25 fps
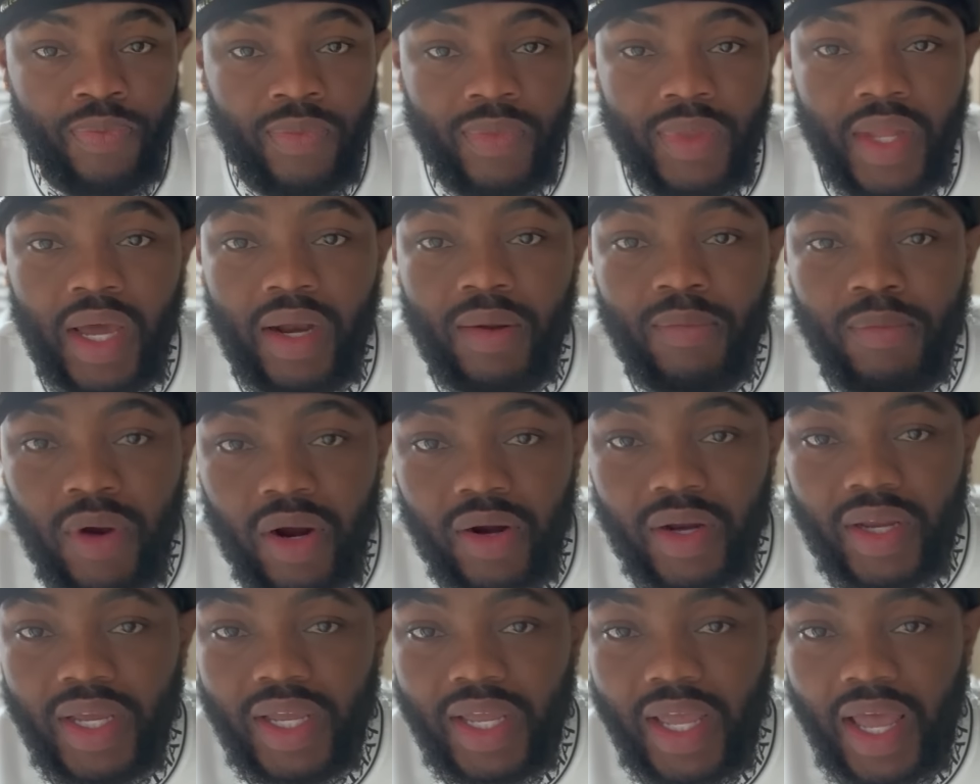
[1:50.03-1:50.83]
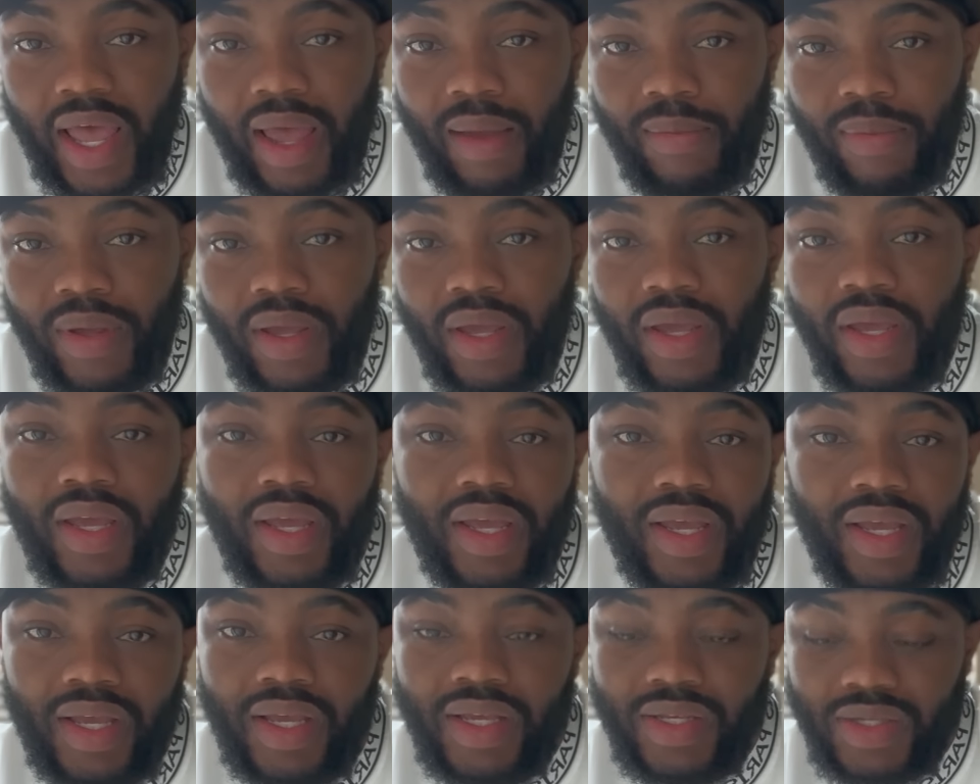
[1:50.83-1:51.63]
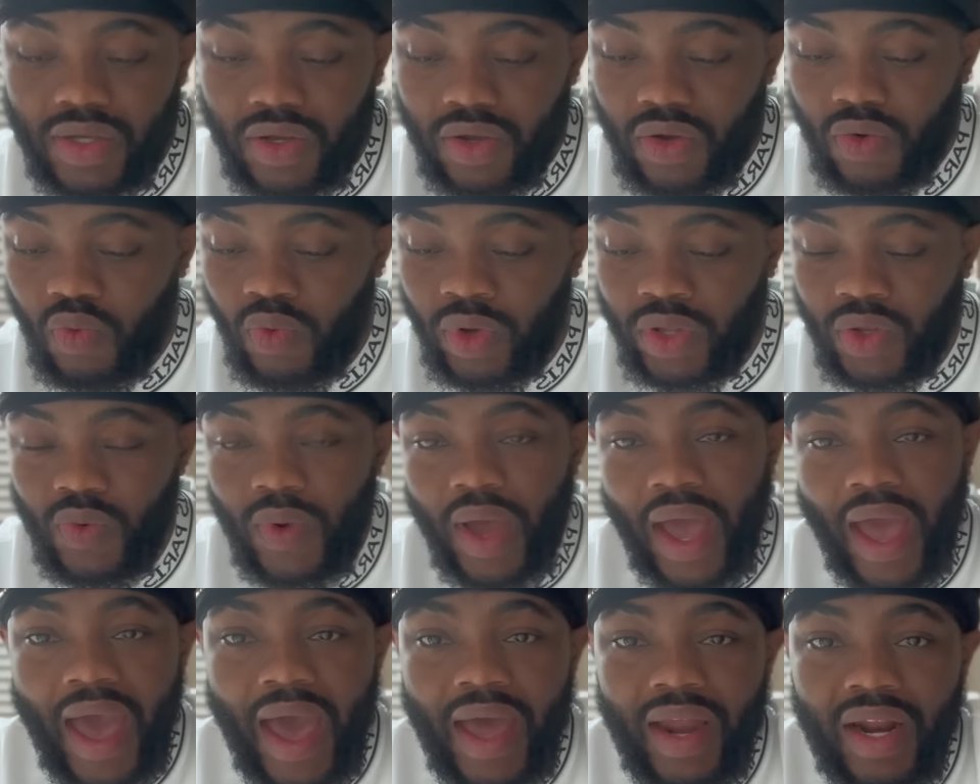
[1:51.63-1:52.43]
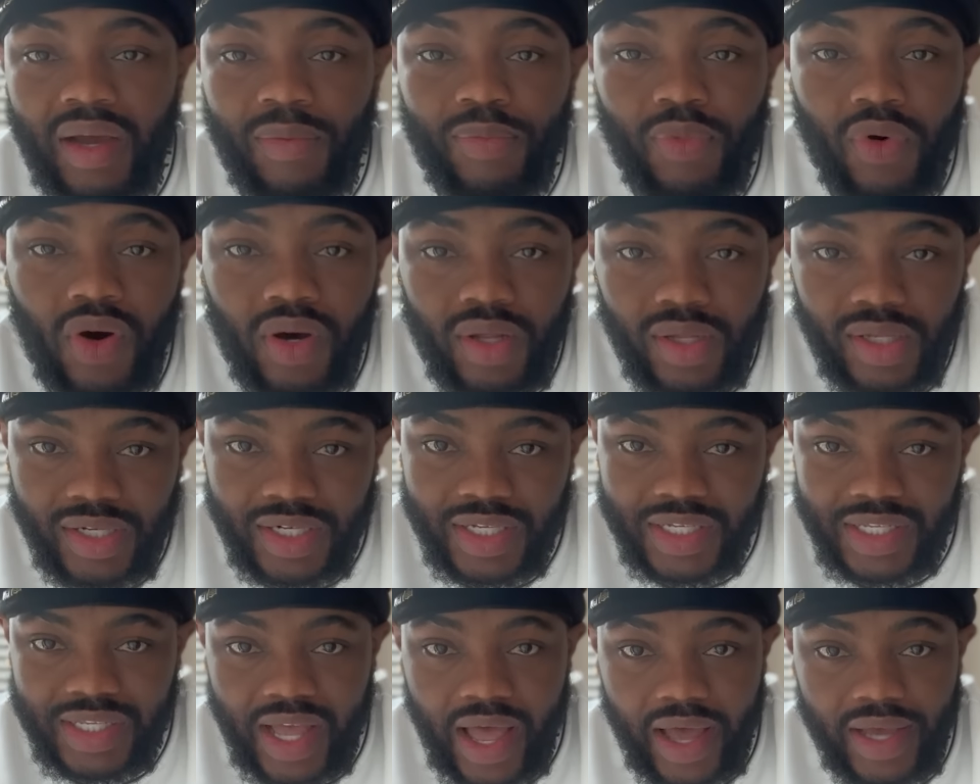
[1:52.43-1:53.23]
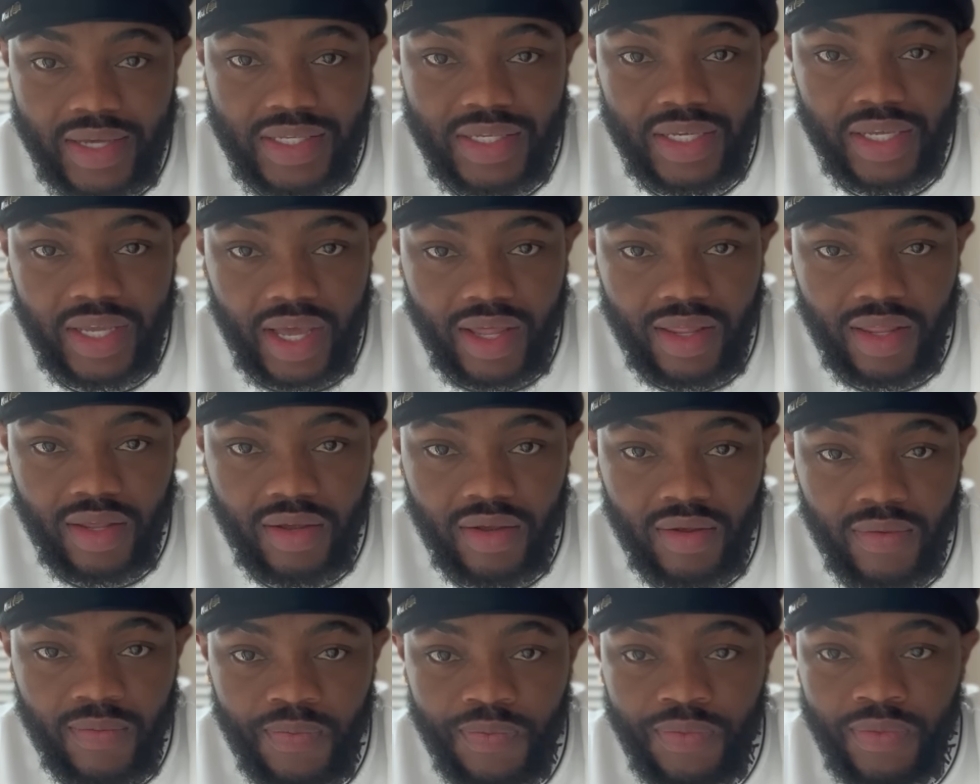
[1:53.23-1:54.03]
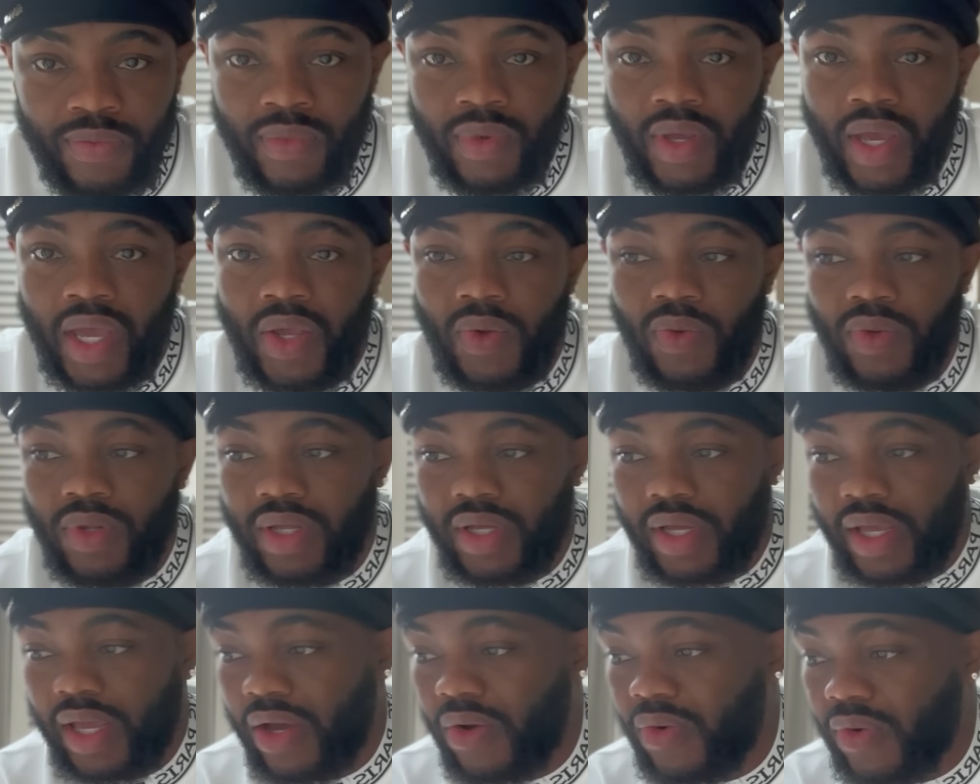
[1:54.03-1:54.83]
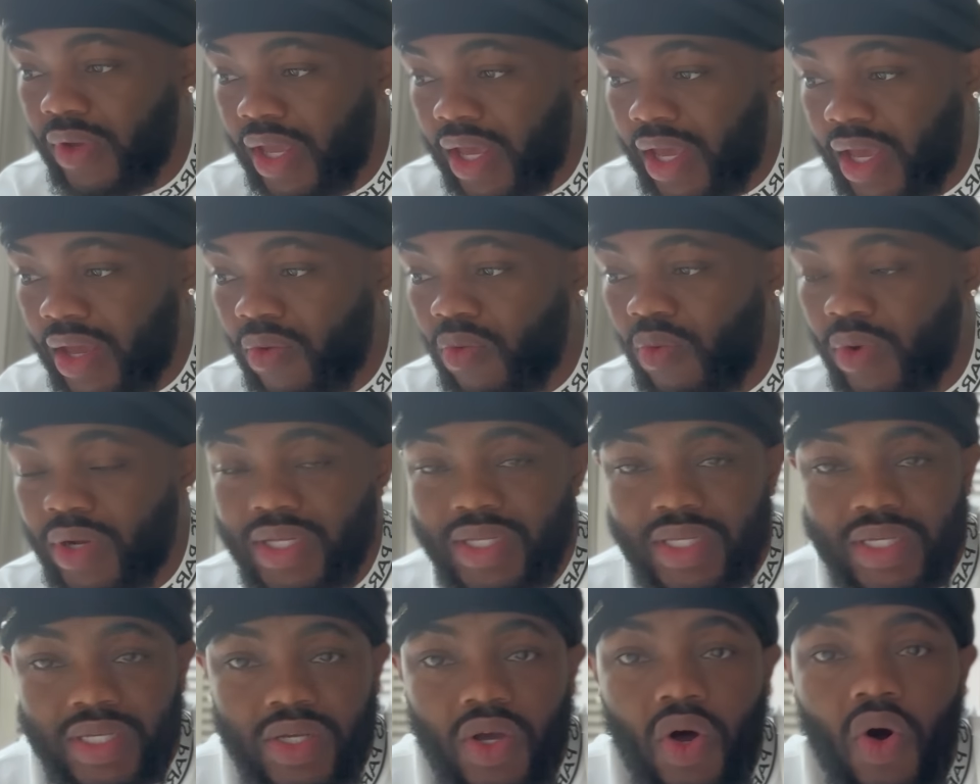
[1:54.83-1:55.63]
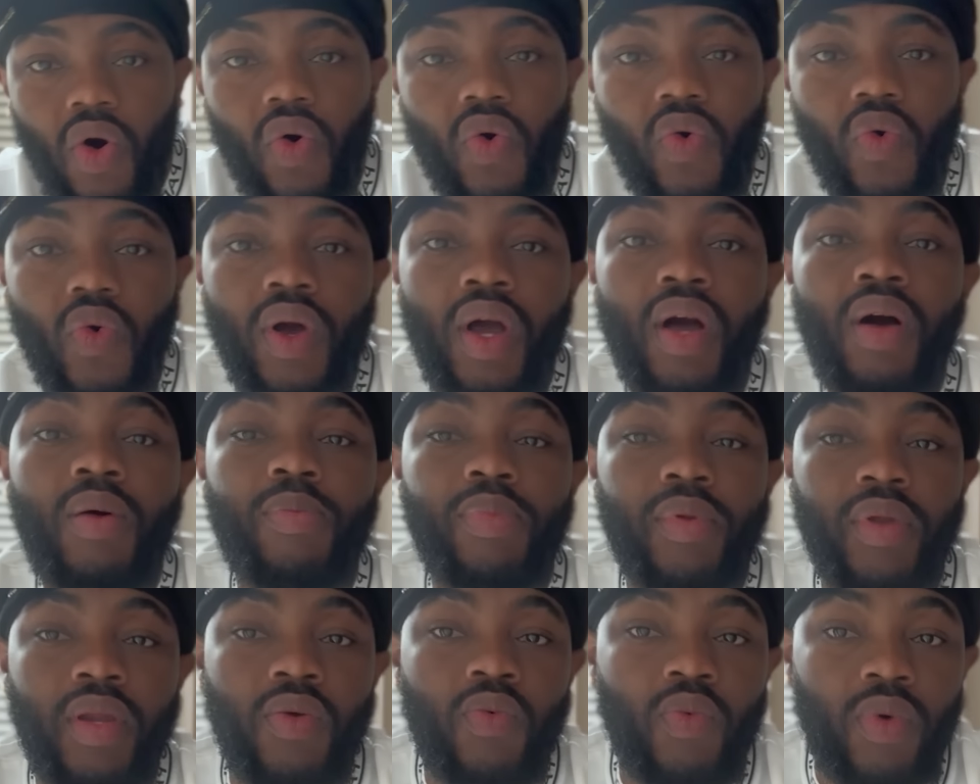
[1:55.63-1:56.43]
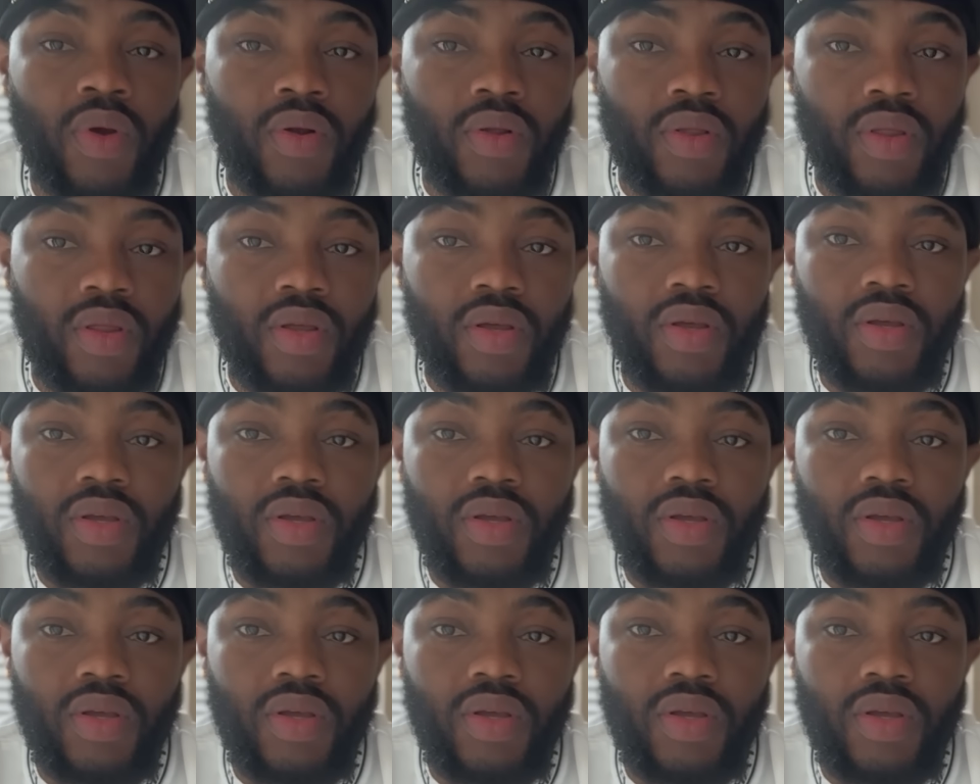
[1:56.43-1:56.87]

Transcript: Now the market cap is when you add up all of the stocks together and you look, okay, what is this whole company worth?